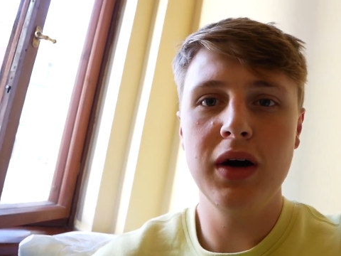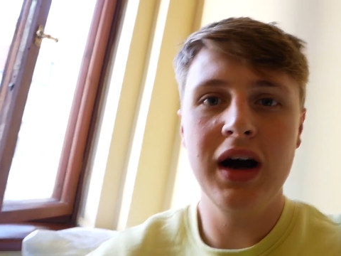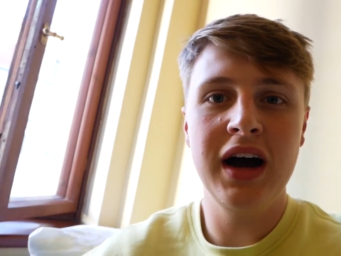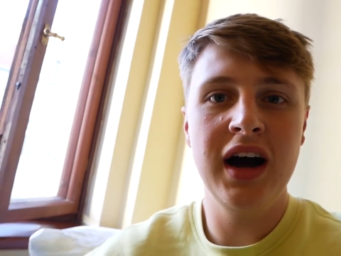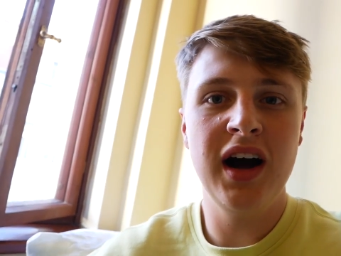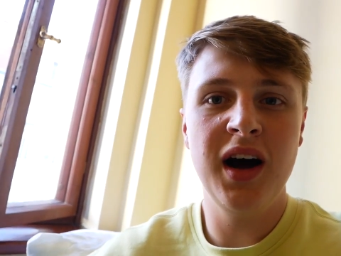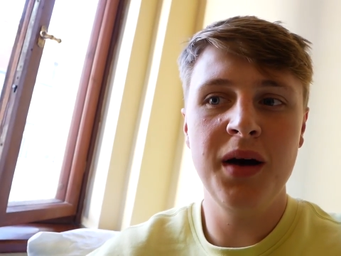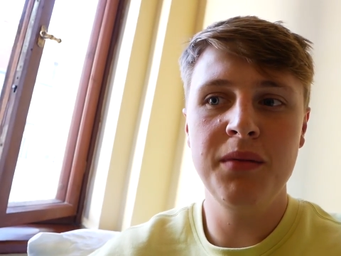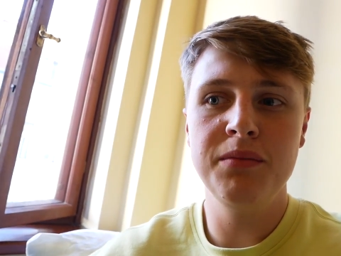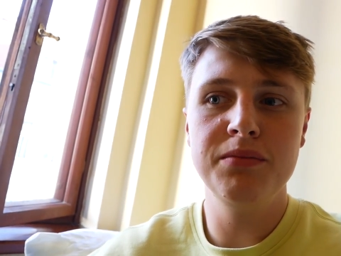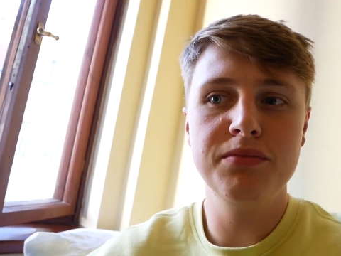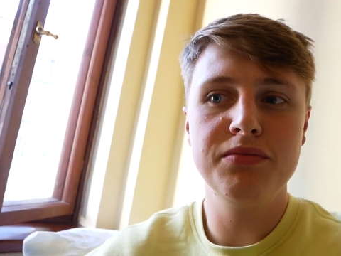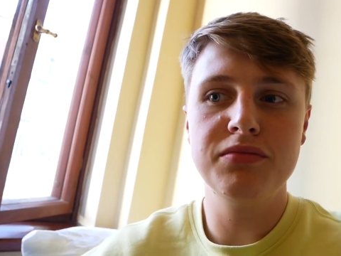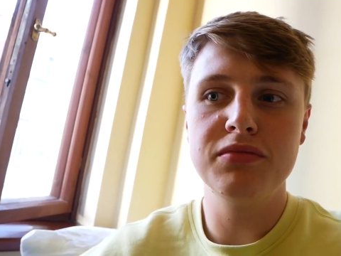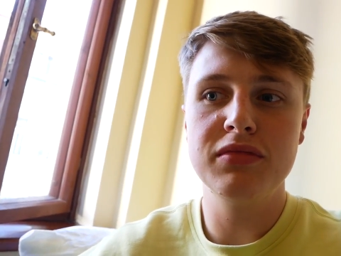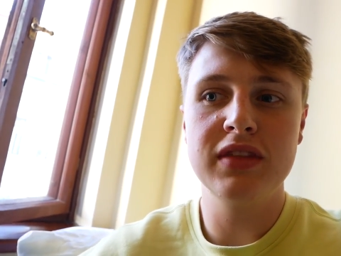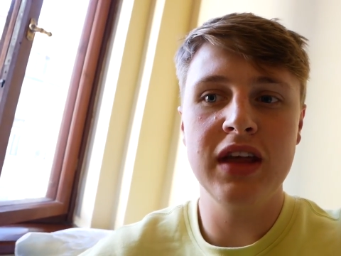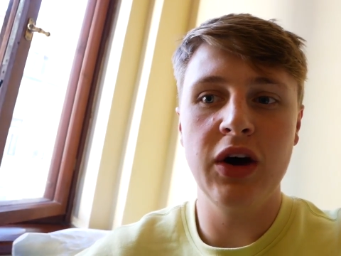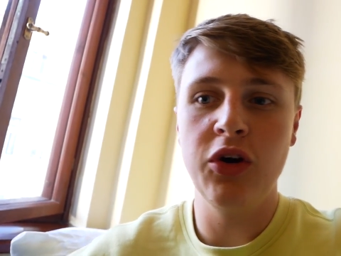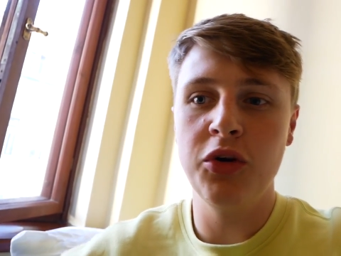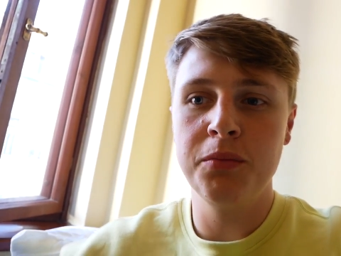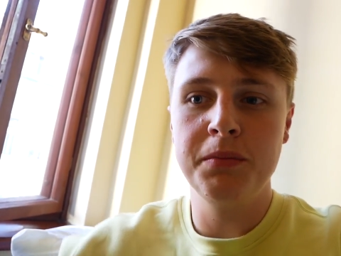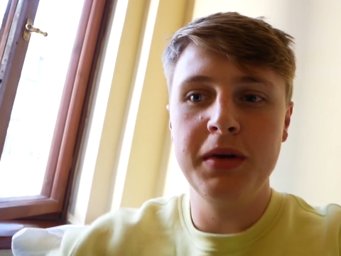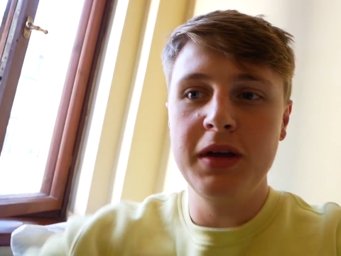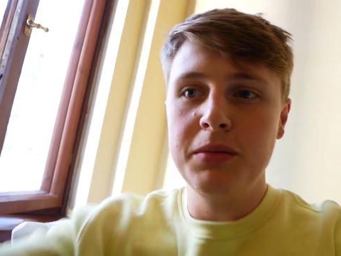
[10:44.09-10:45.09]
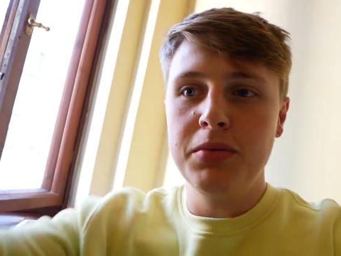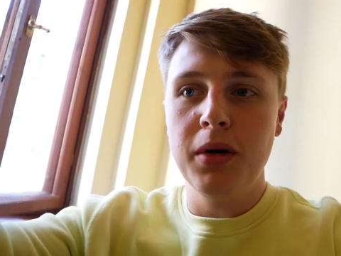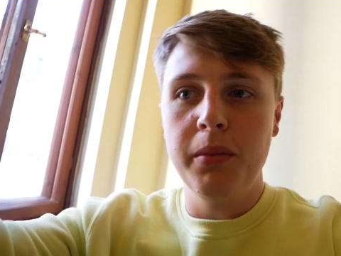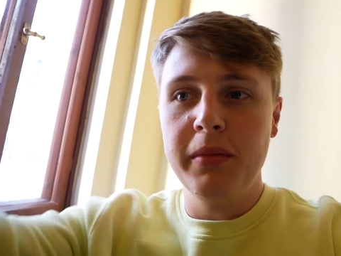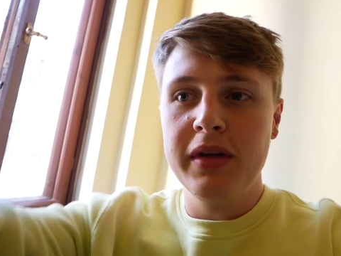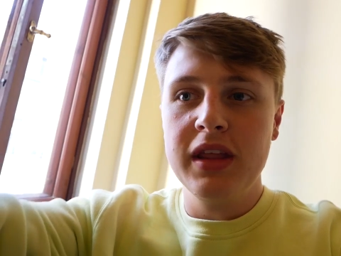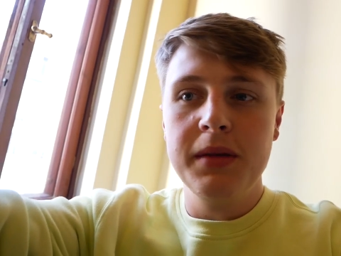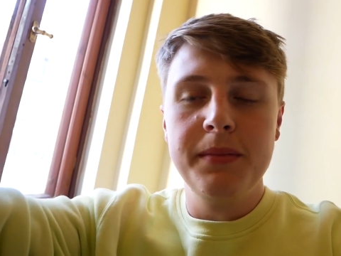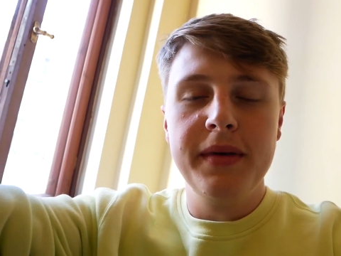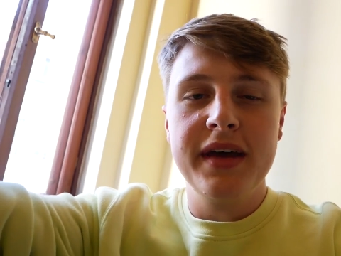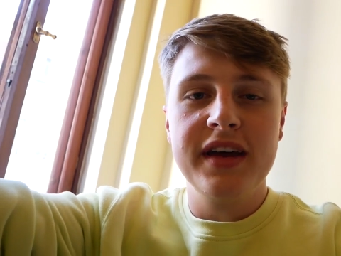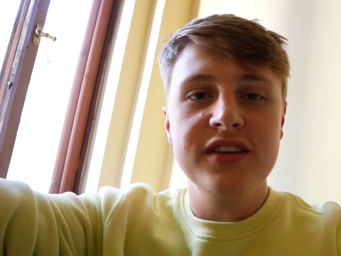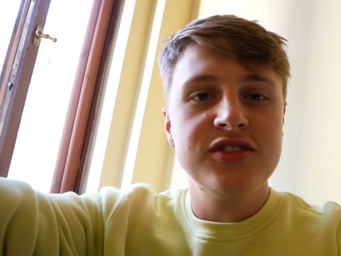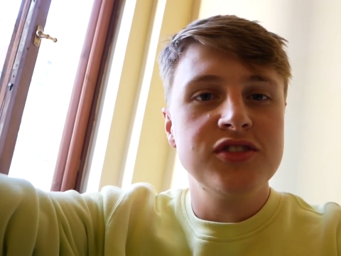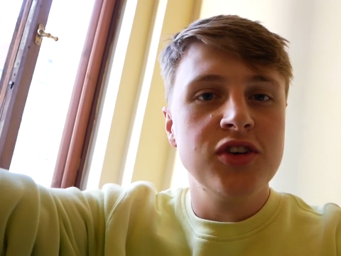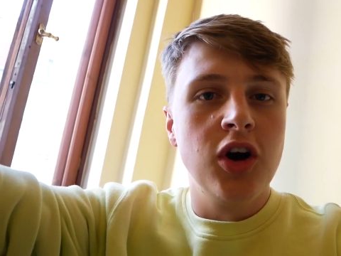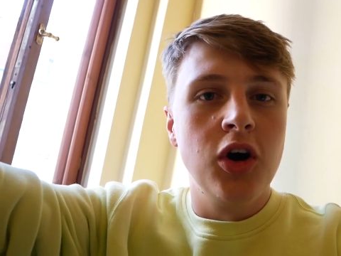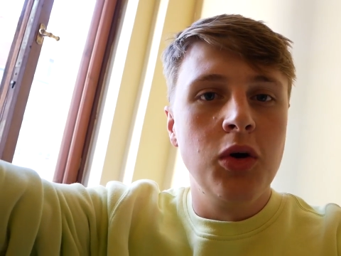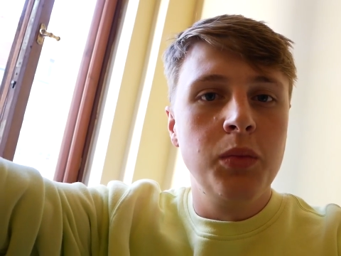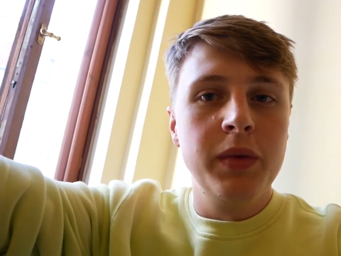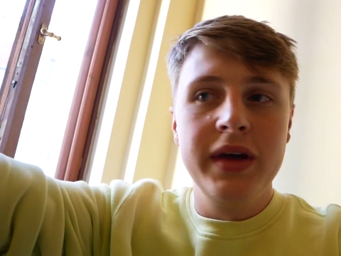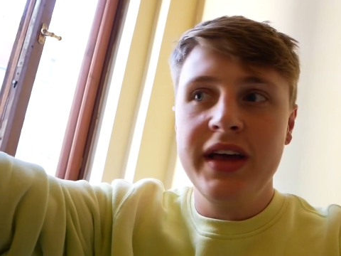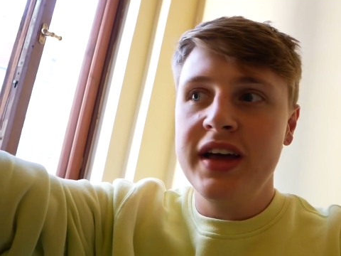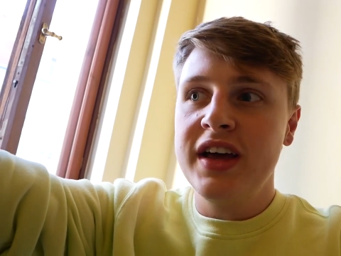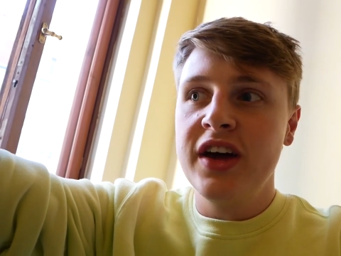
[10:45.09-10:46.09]
That would be probably the biggest
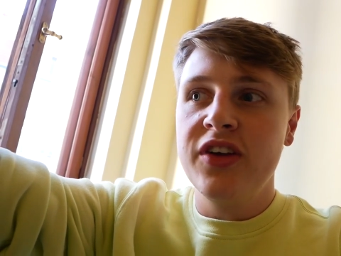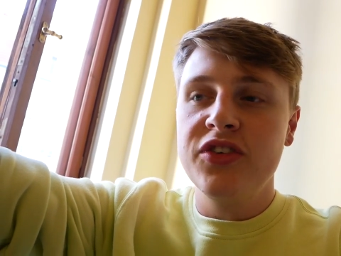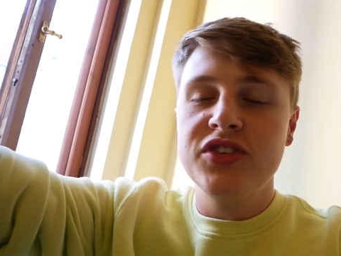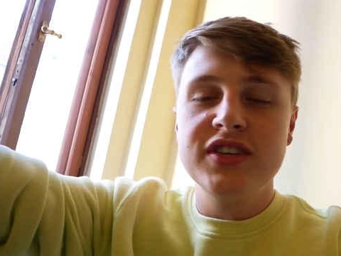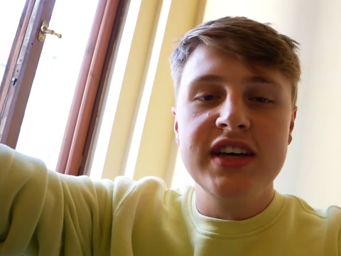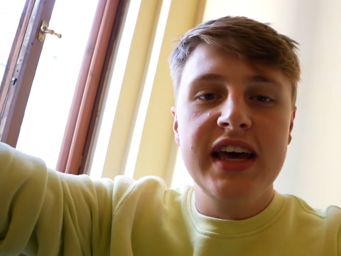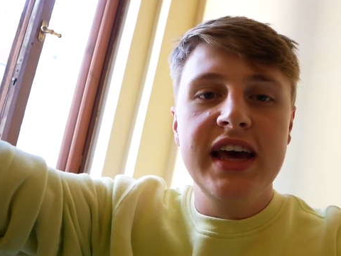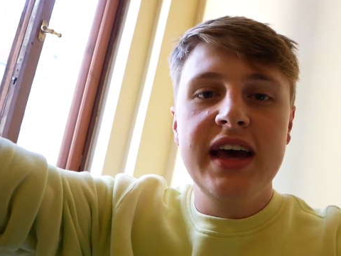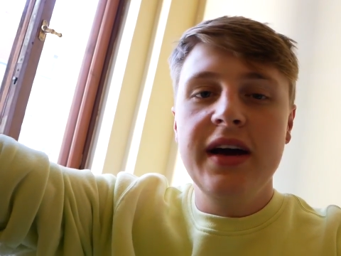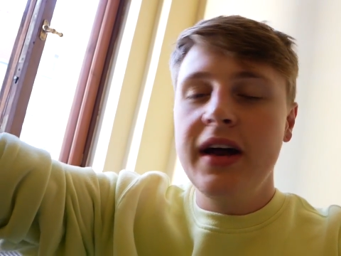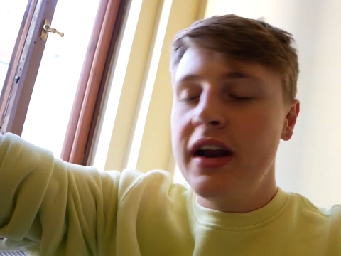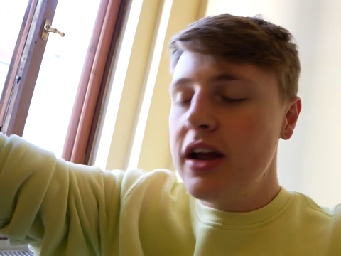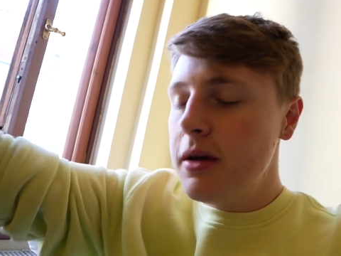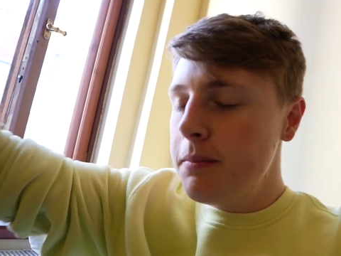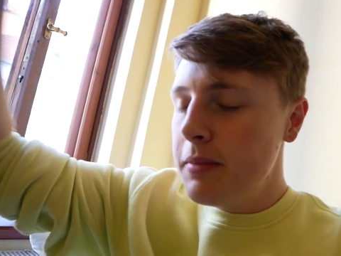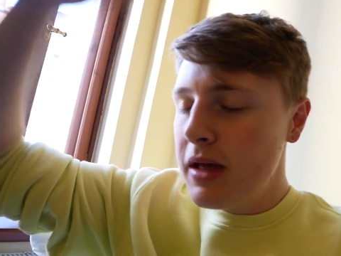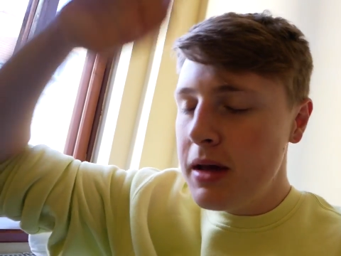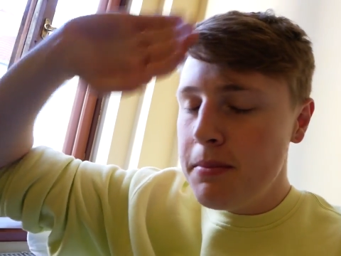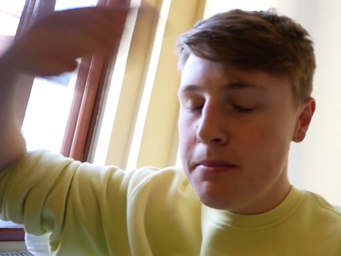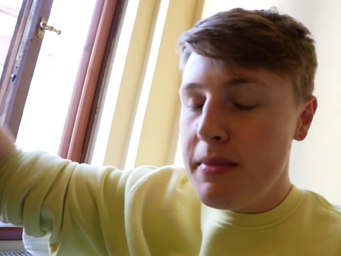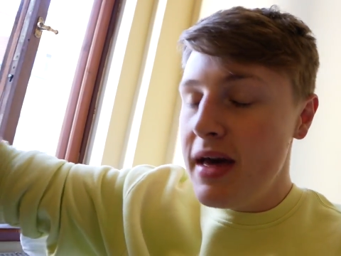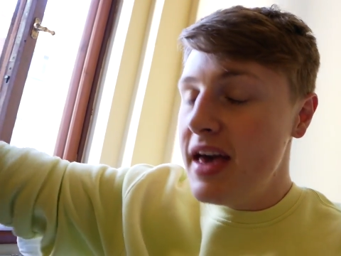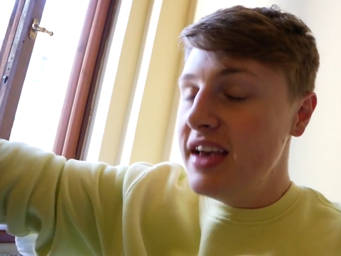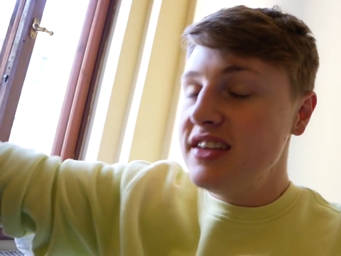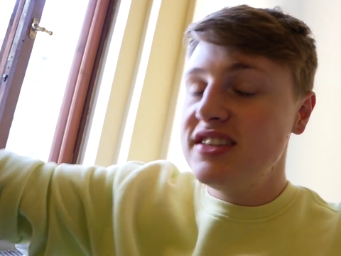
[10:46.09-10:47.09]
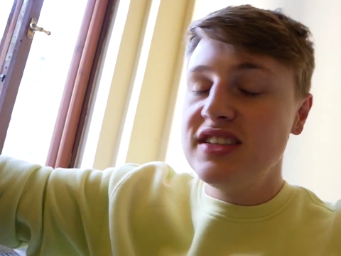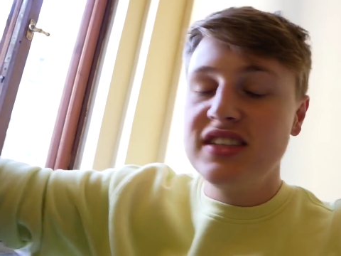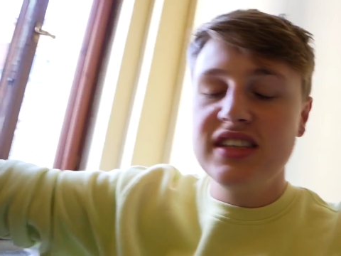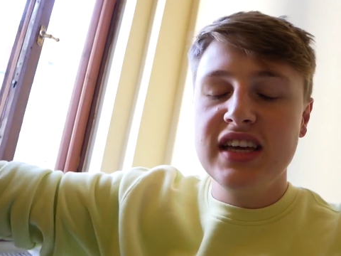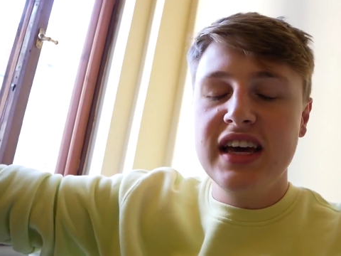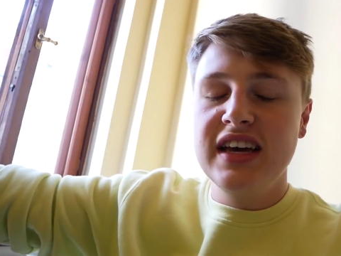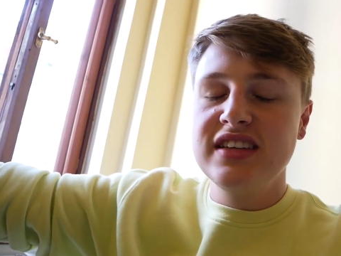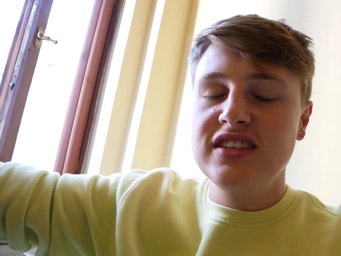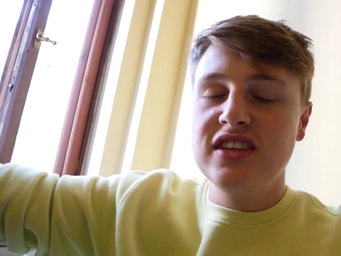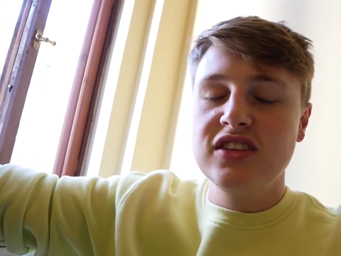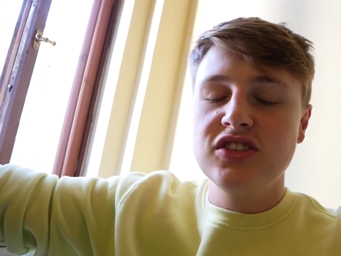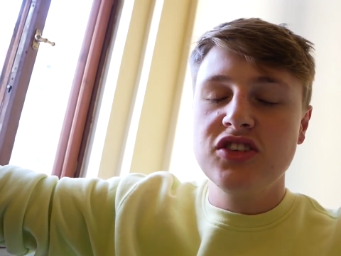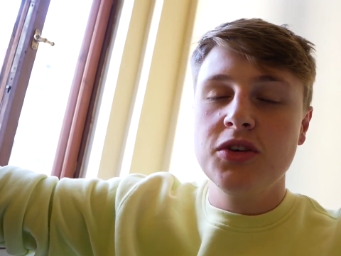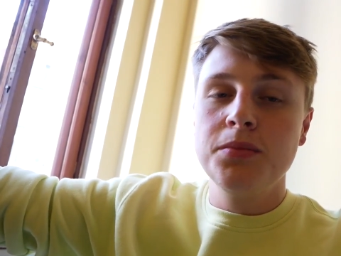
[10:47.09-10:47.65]
goal we are going to hit, and it'd be amazing to hit it.